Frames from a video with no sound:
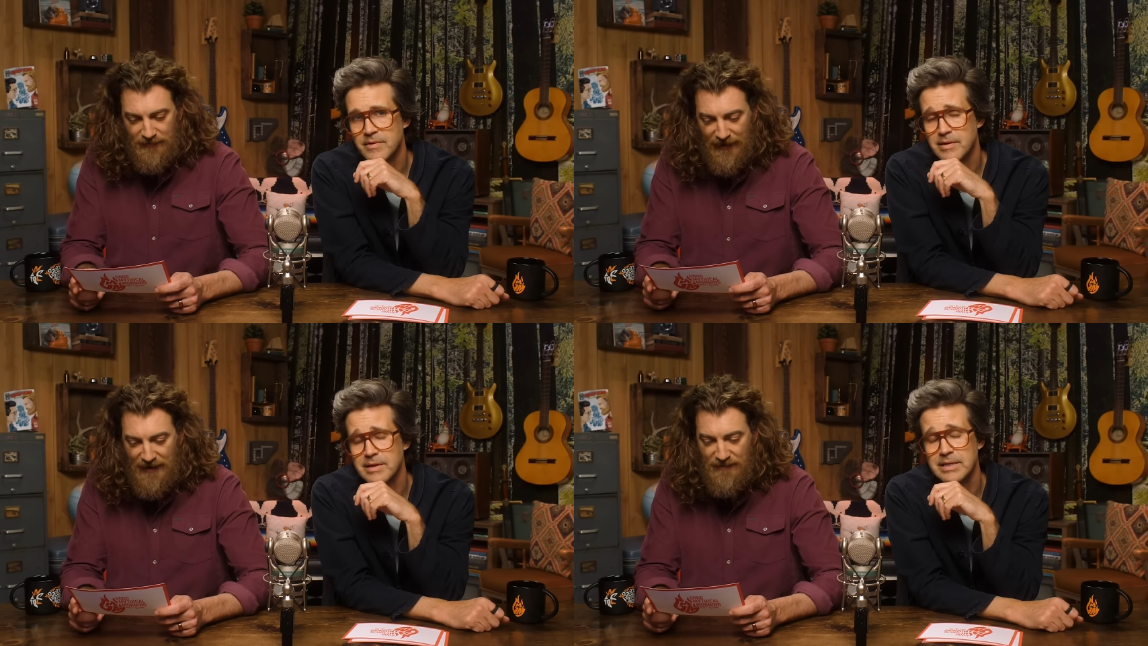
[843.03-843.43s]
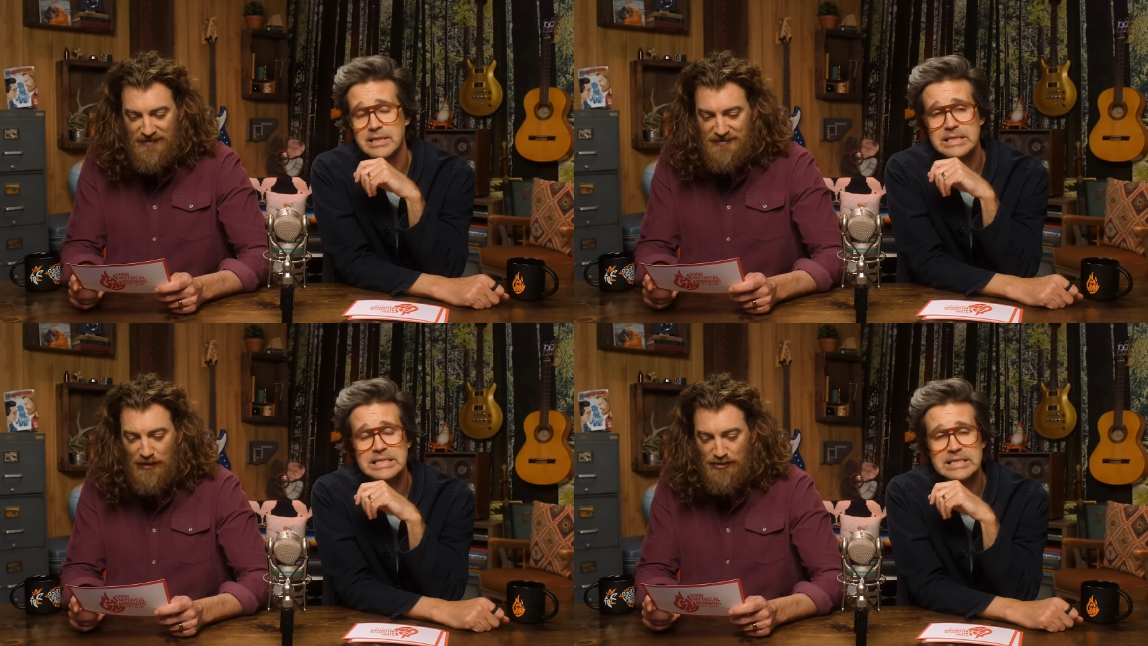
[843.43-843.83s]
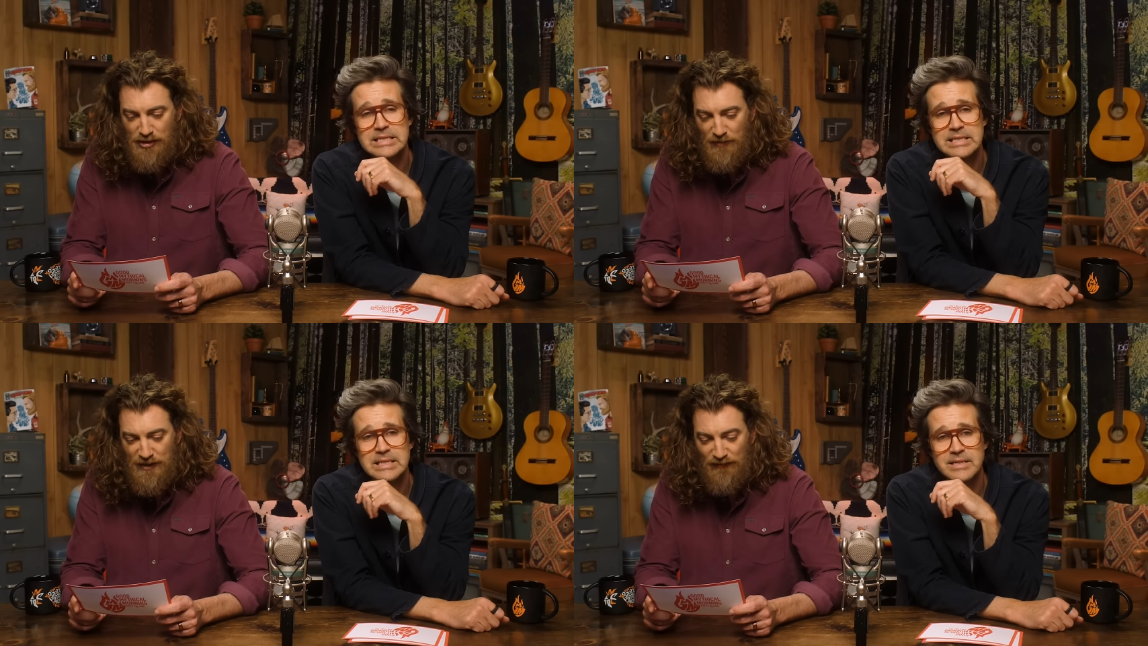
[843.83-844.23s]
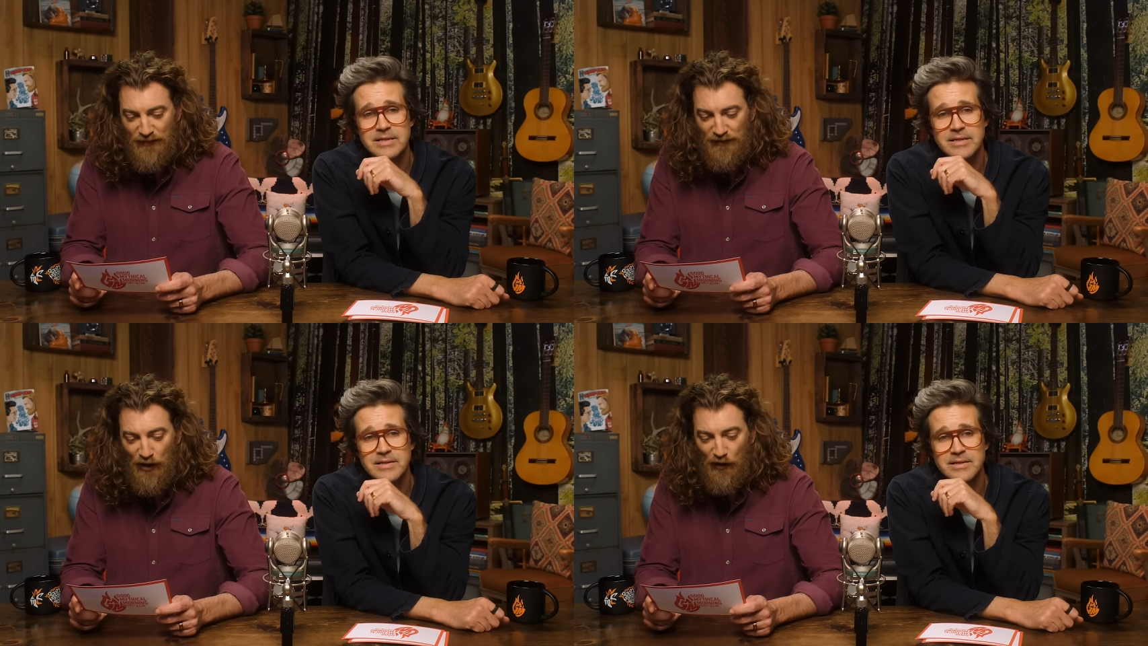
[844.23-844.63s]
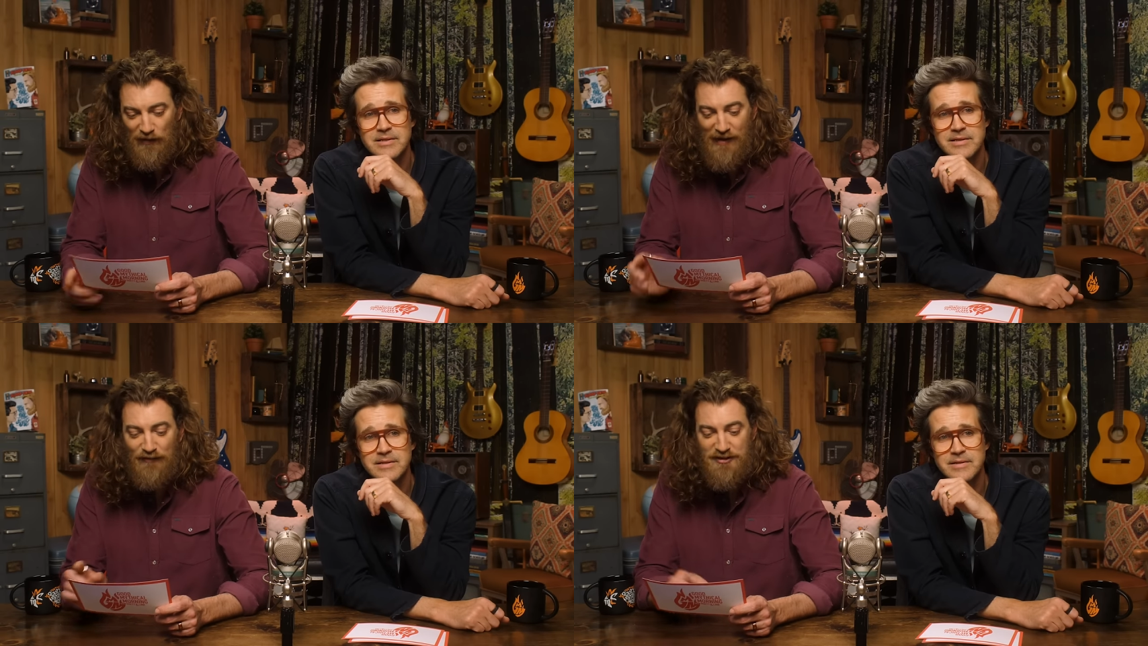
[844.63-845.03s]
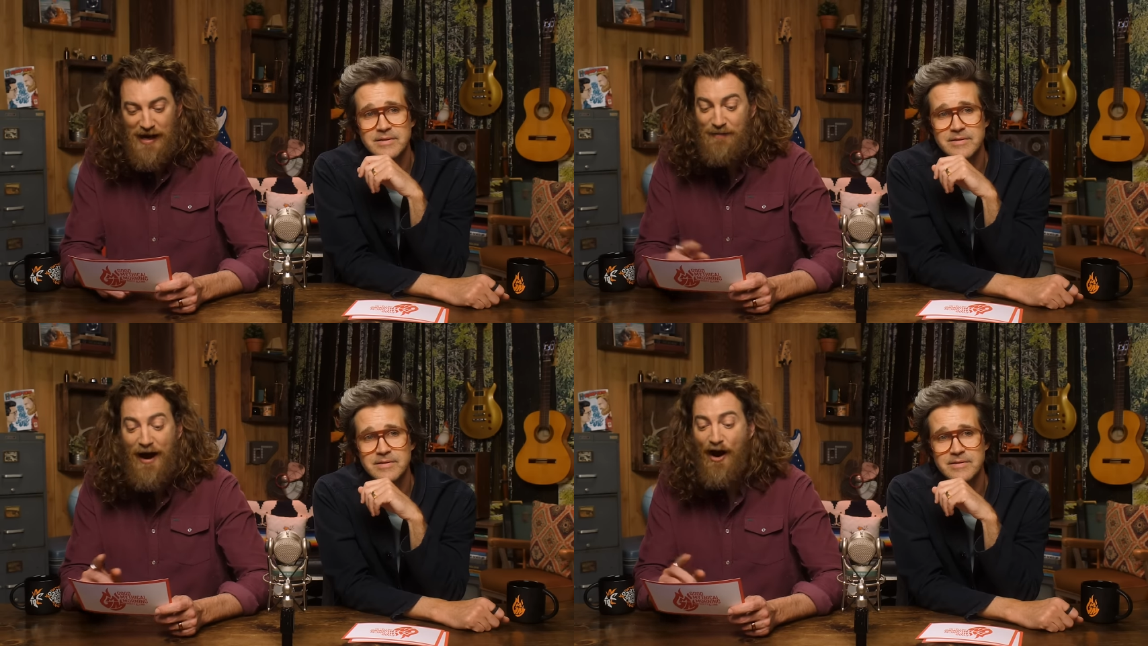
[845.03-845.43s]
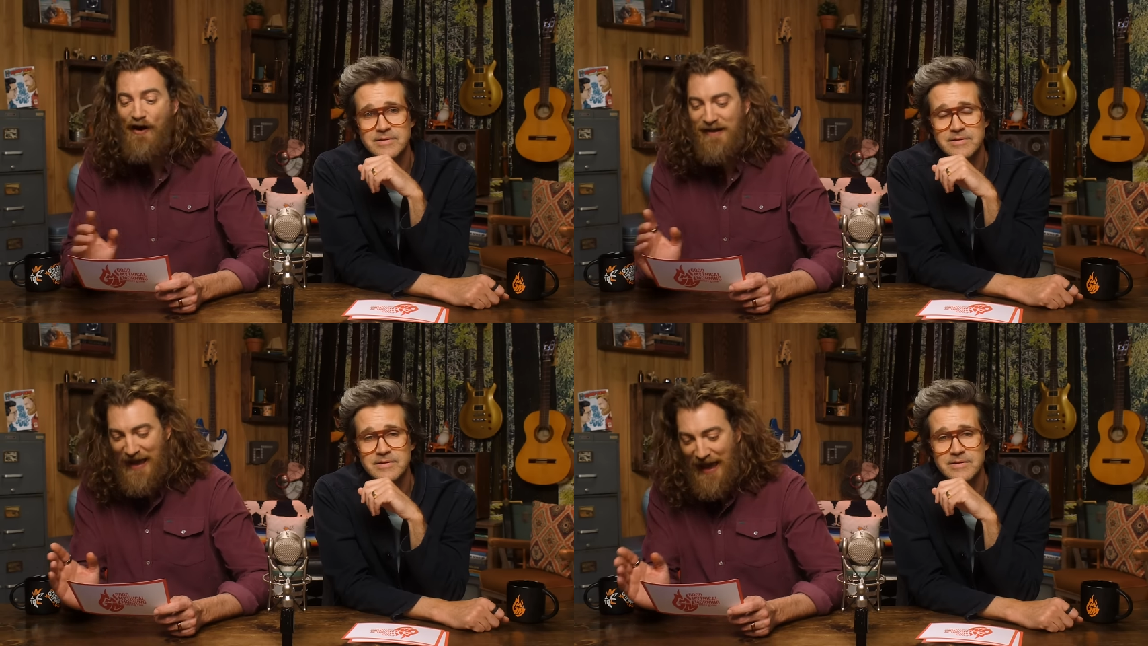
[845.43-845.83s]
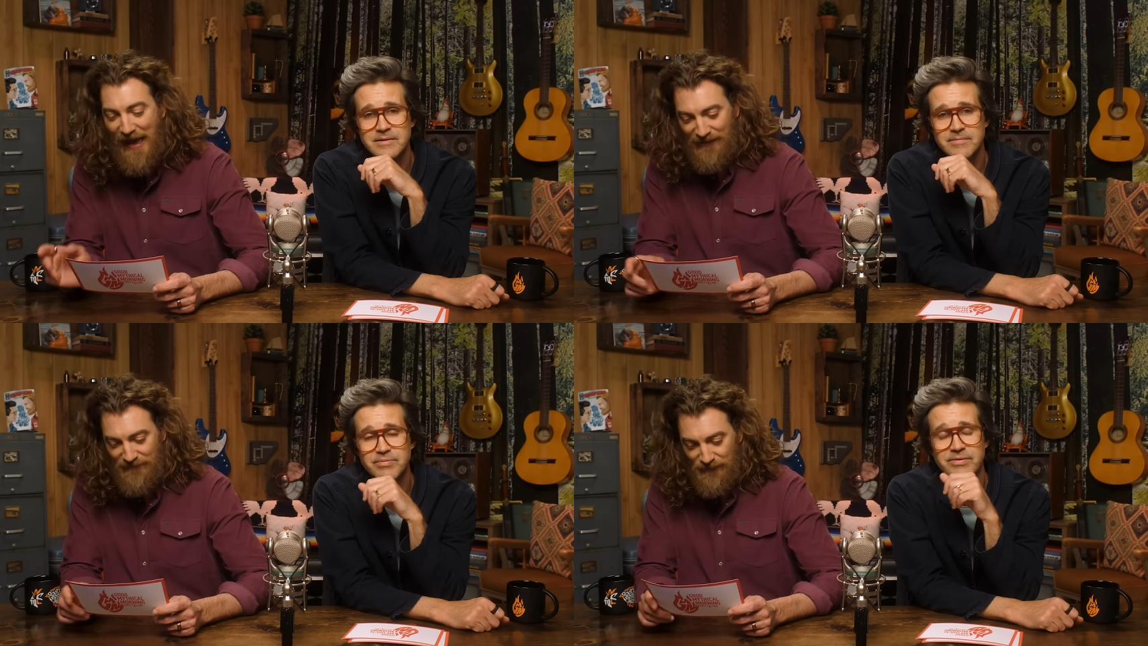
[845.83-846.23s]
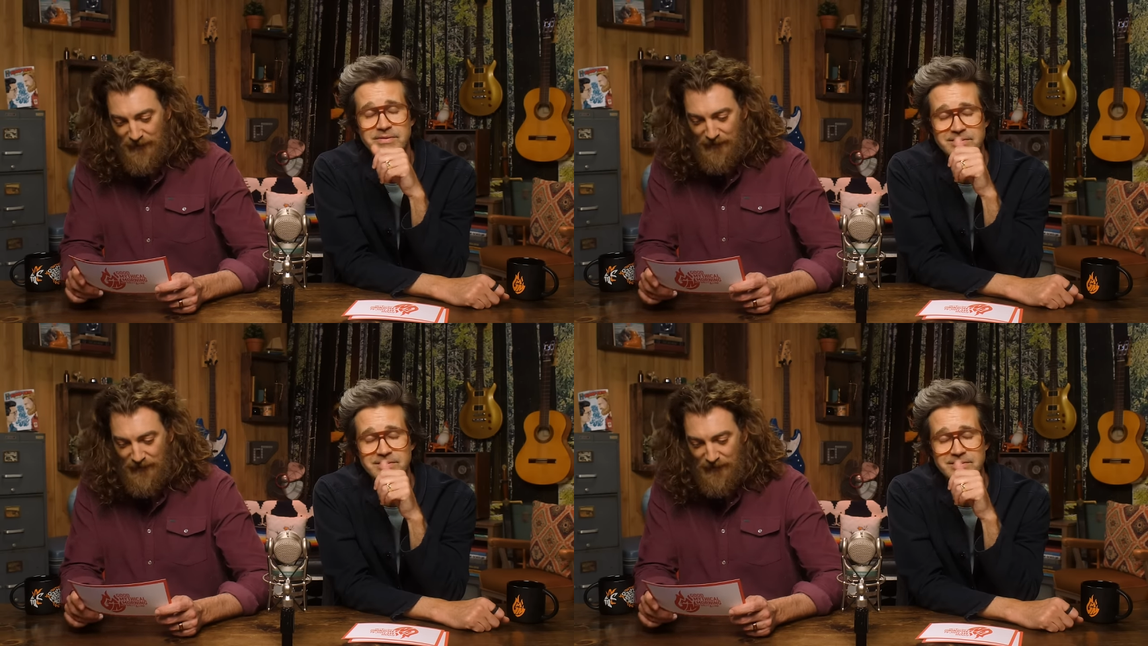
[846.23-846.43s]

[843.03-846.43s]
Speaker 1: that I even sucked too much for the low-level job I already had.